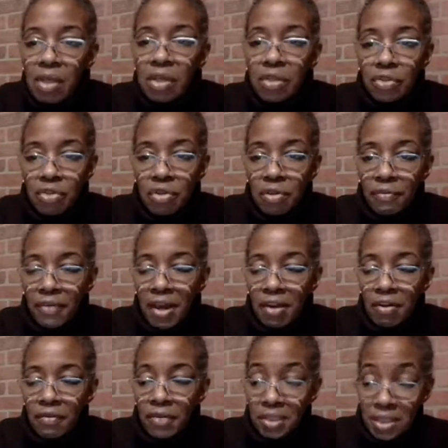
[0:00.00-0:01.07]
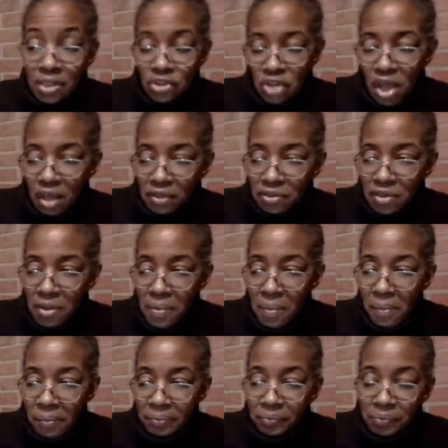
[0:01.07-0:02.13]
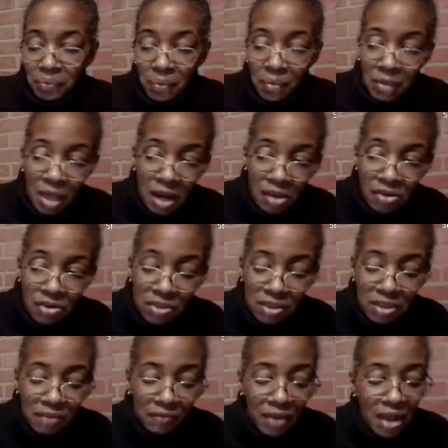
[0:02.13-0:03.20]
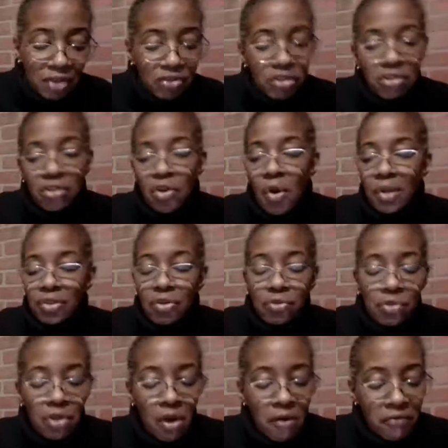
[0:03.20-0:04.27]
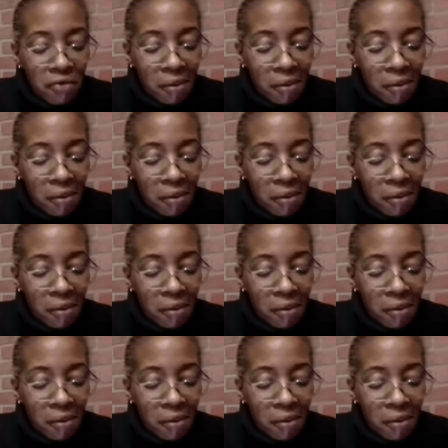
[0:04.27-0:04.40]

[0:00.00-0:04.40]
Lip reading: turned the fire off because I checked and I couldn't see the fire. So I said, oh, I turned it off.